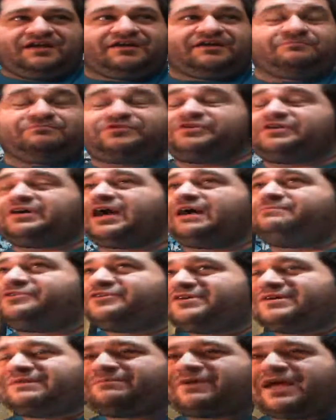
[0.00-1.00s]

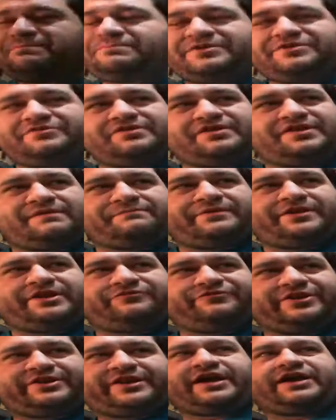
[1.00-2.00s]
I'd be doing a lot
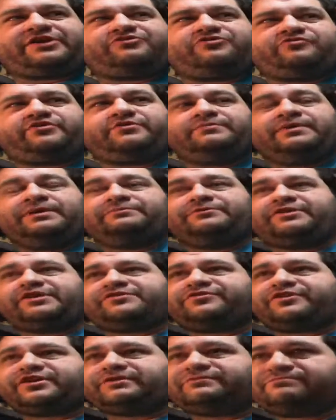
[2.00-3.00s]
better if I'd actually remember
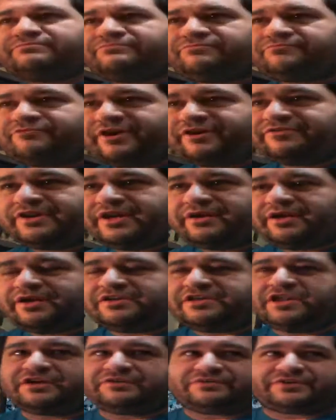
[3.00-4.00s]
anything, like when
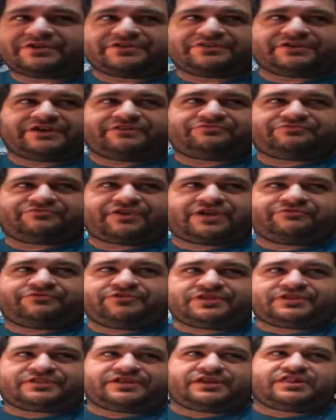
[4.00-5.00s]
because
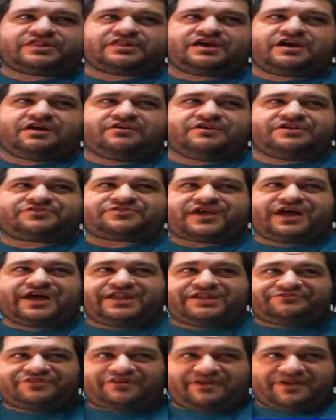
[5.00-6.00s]
I've looked at it all and it's
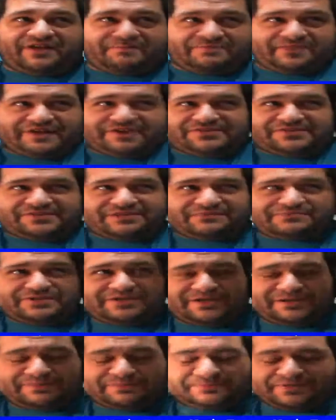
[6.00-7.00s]
kind of all up there
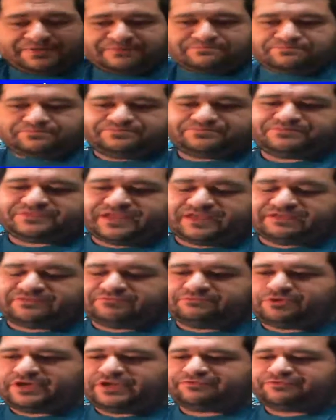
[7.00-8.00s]
somewhere, but yeah,
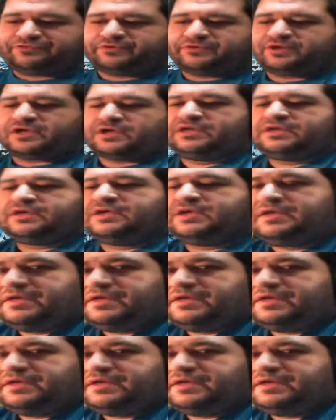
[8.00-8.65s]
we'll get through it all.